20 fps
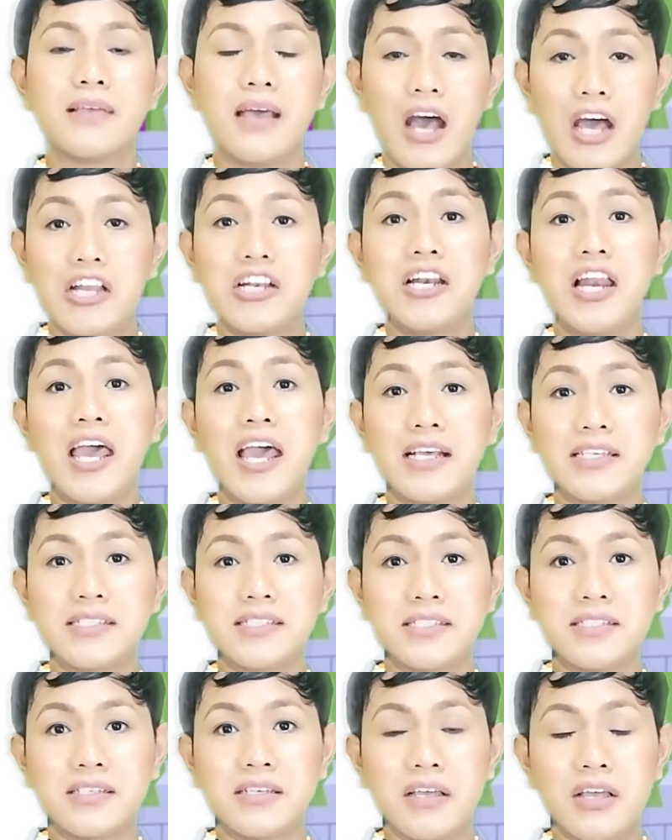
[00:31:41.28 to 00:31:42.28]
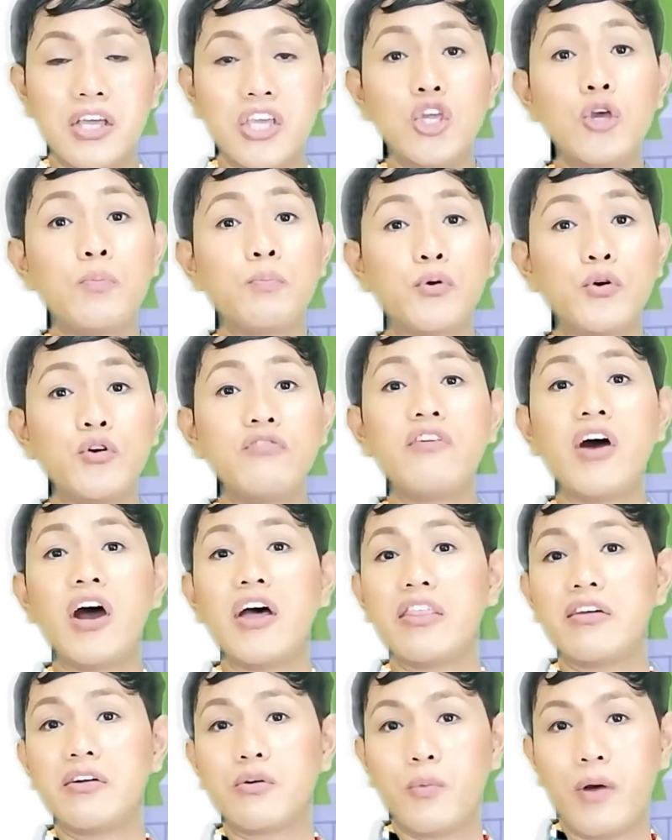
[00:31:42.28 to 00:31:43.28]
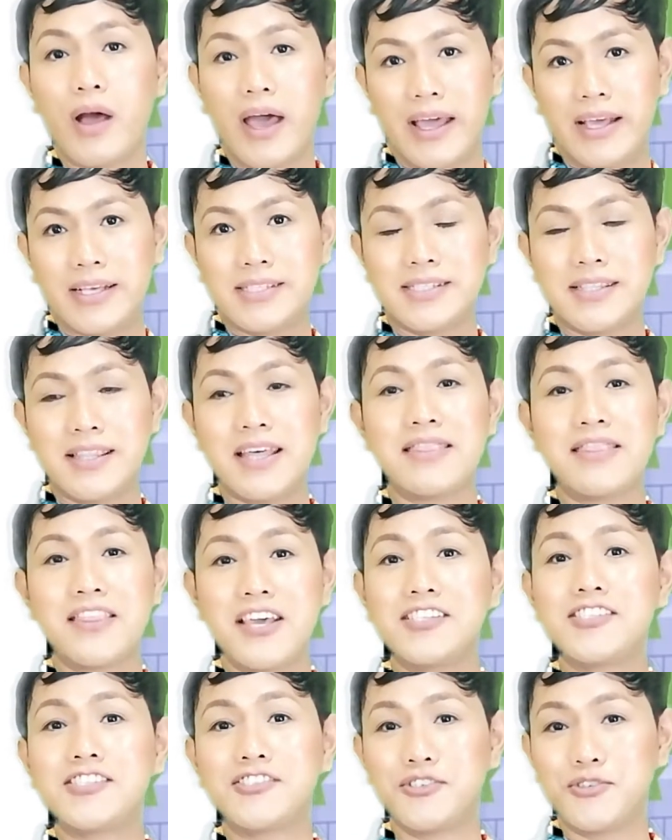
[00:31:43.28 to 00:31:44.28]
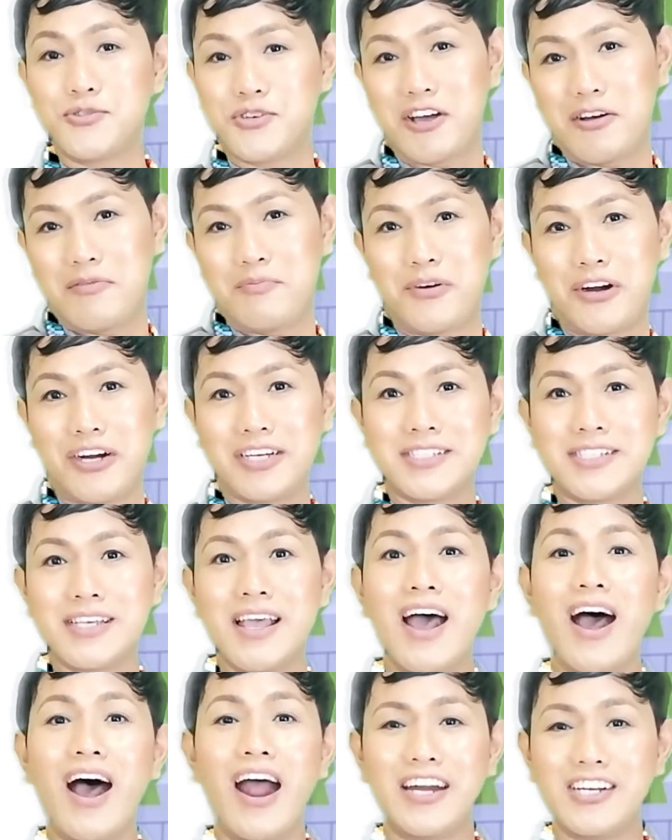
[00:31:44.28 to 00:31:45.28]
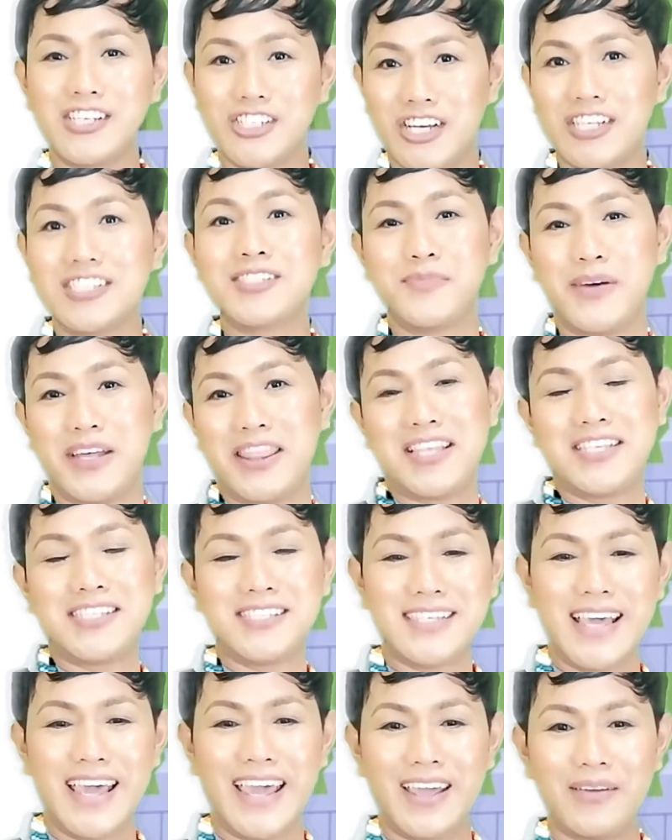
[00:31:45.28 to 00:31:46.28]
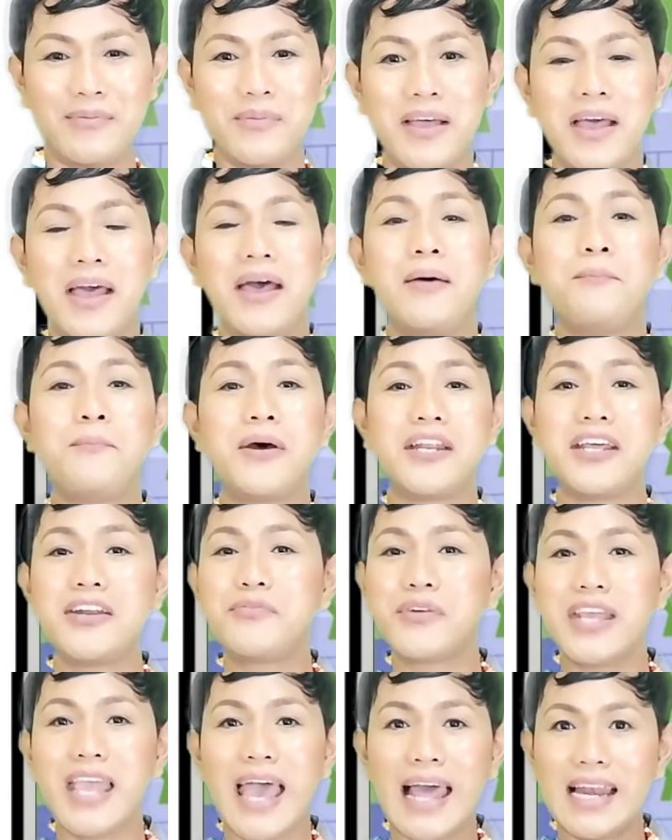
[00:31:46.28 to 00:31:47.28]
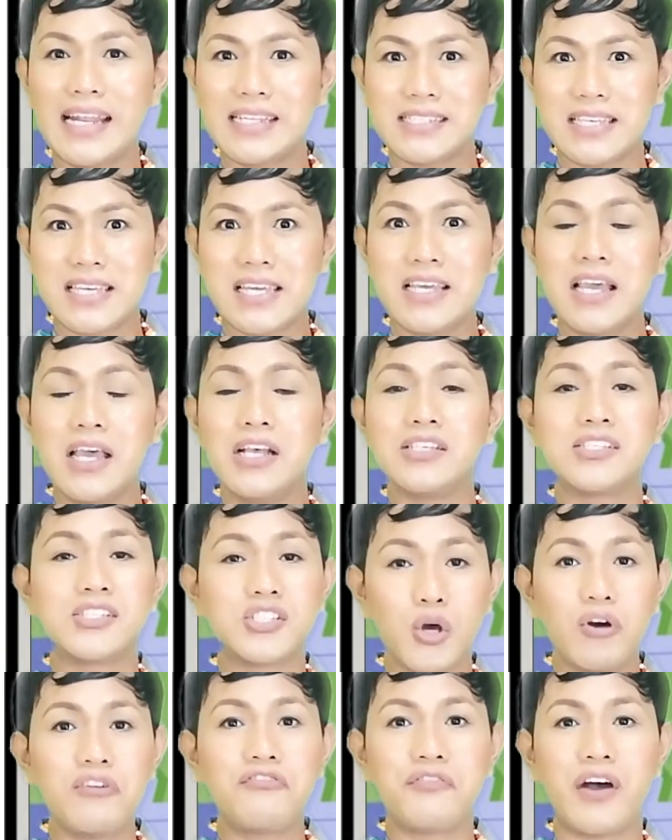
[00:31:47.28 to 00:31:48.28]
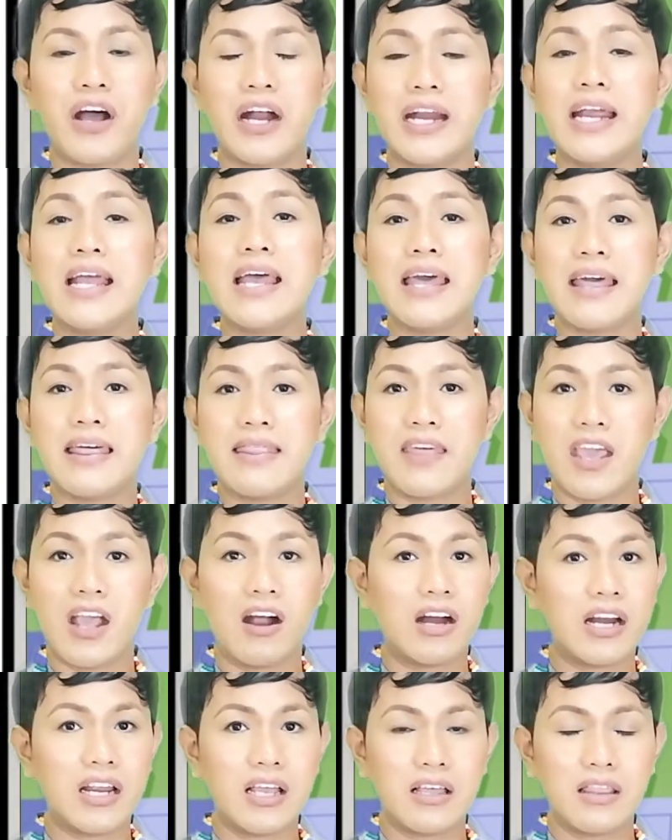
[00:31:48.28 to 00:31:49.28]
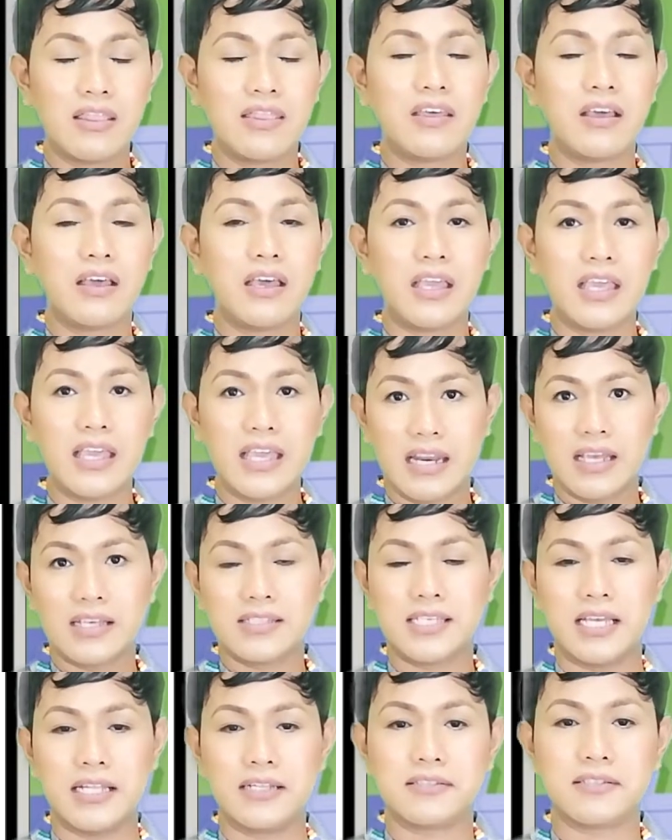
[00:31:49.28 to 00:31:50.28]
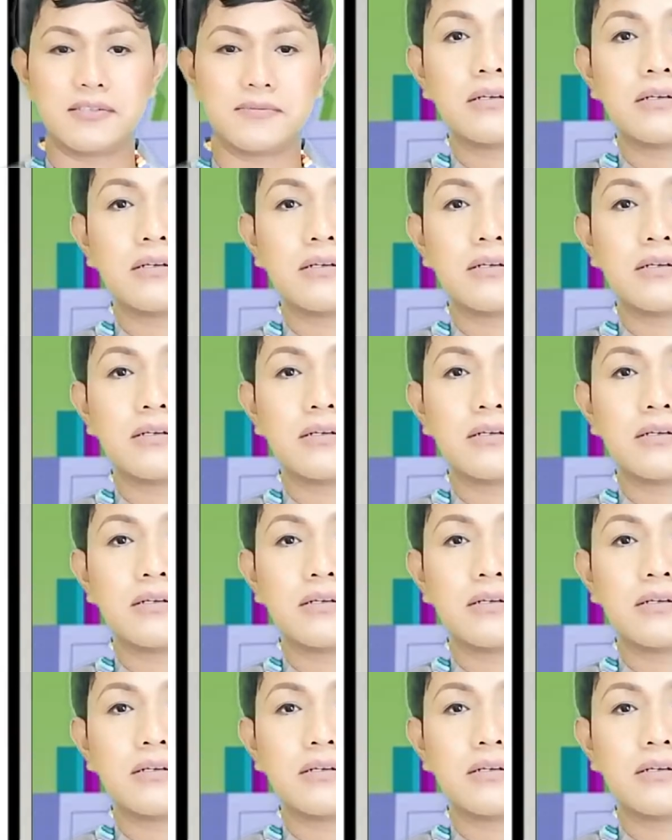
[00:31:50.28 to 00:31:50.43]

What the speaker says: Unless you prove otherwise, that these two numbers are just but the same. But in reality, so far, it isn't.